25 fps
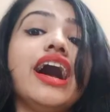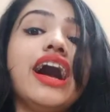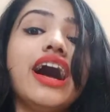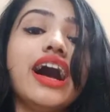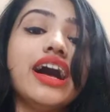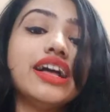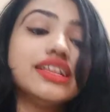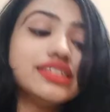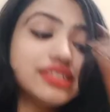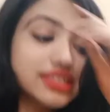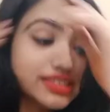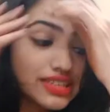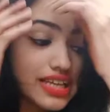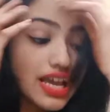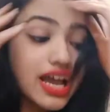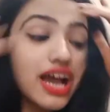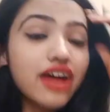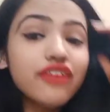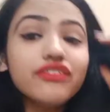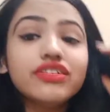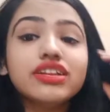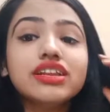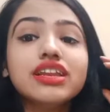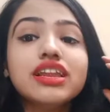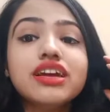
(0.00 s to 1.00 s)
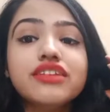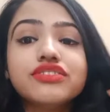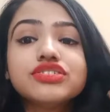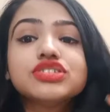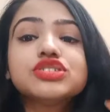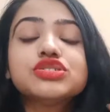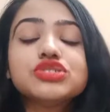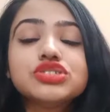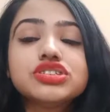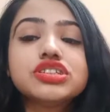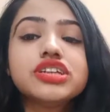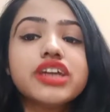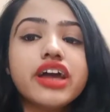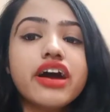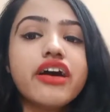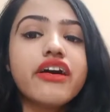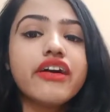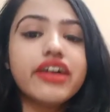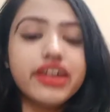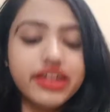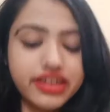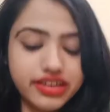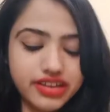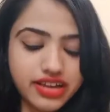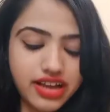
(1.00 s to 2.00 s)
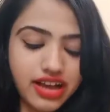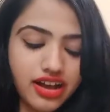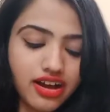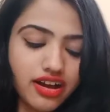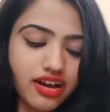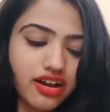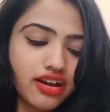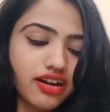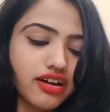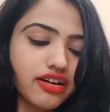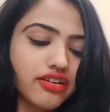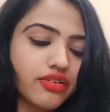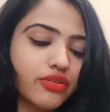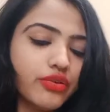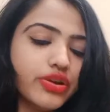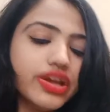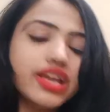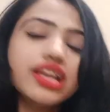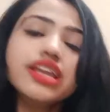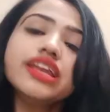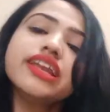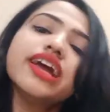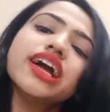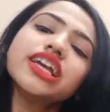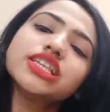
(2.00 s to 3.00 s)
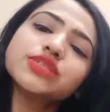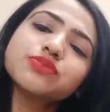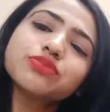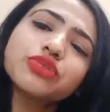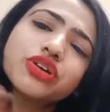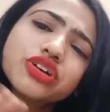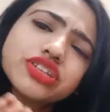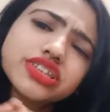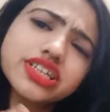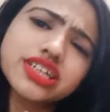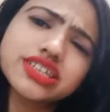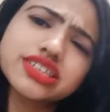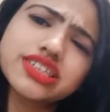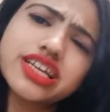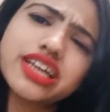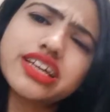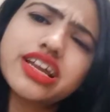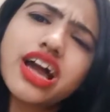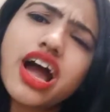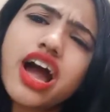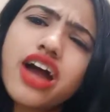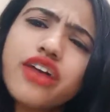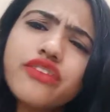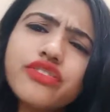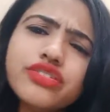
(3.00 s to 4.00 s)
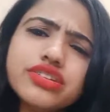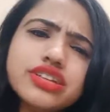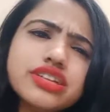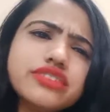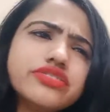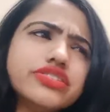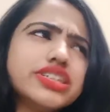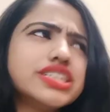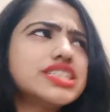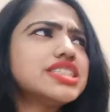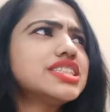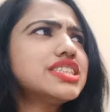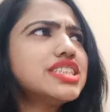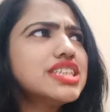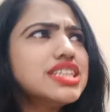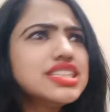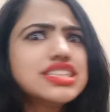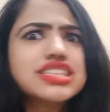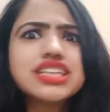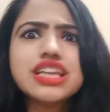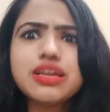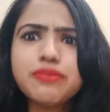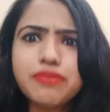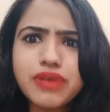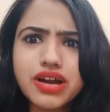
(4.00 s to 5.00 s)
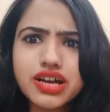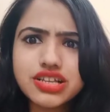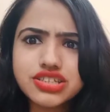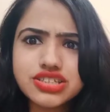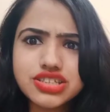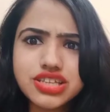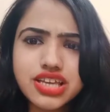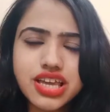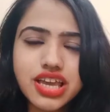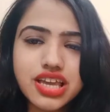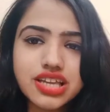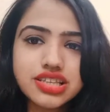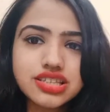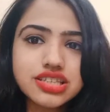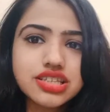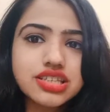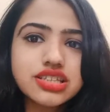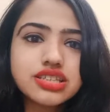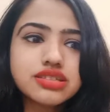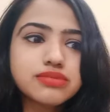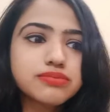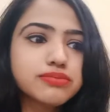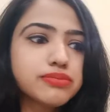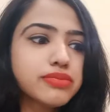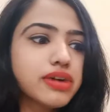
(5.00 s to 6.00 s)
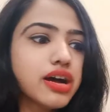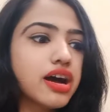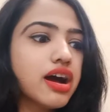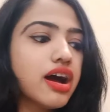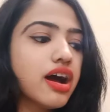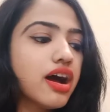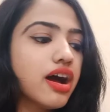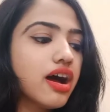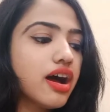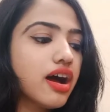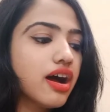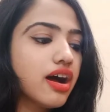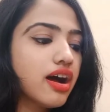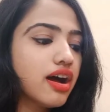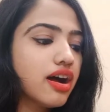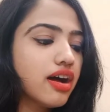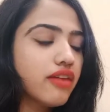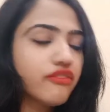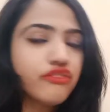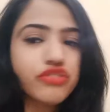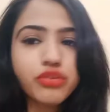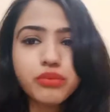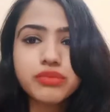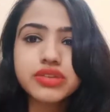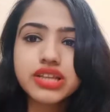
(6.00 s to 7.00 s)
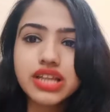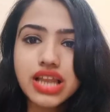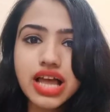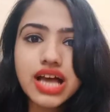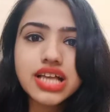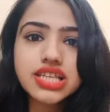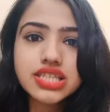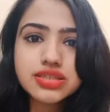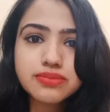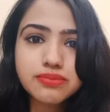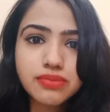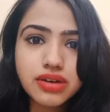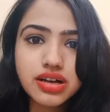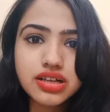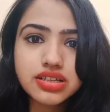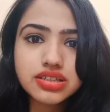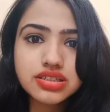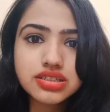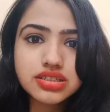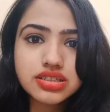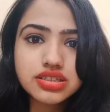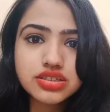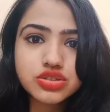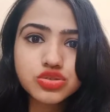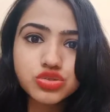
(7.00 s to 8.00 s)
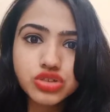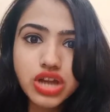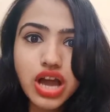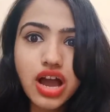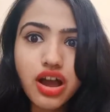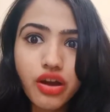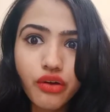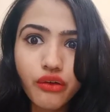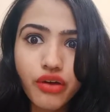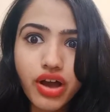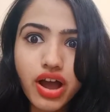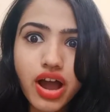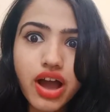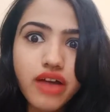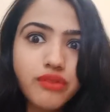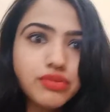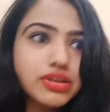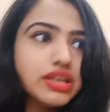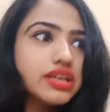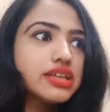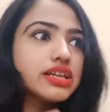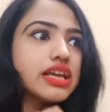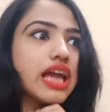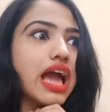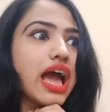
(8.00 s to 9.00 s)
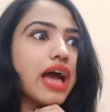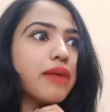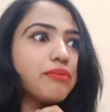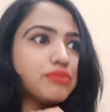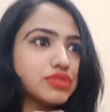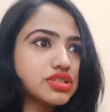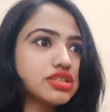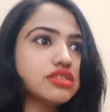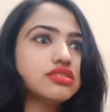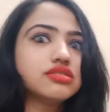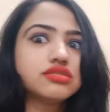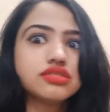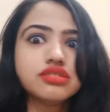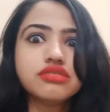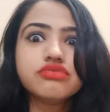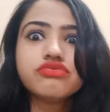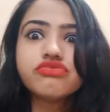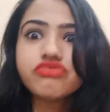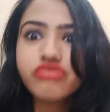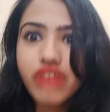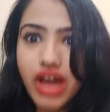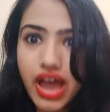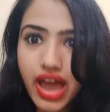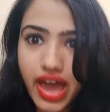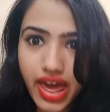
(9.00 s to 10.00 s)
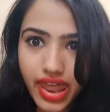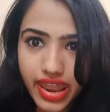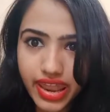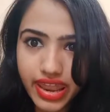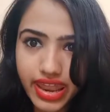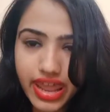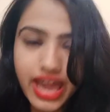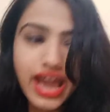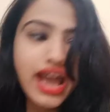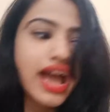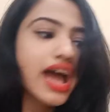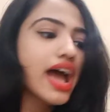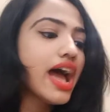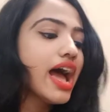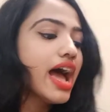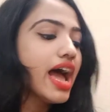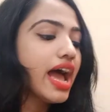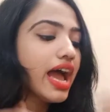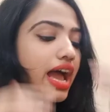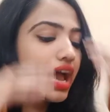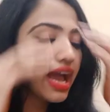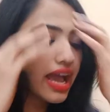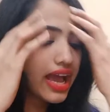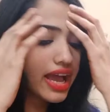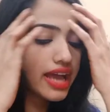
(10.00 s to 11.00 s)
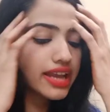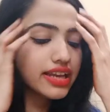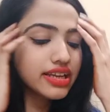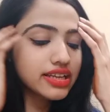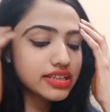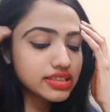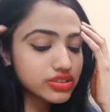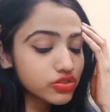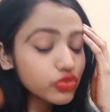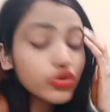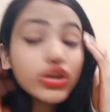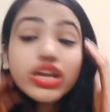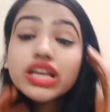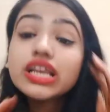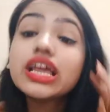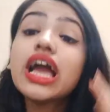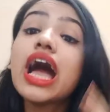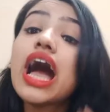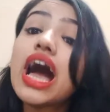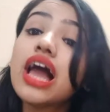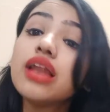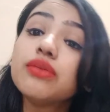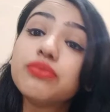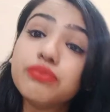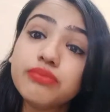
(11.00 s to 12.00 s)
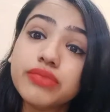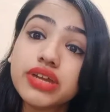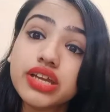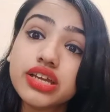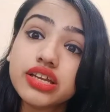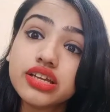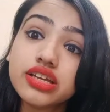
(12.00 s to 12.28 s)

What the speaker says: today I would love to sharing a really nice product that I've recently purchased, but from the last month to now. I'm like absolutely fan, and it really helped me.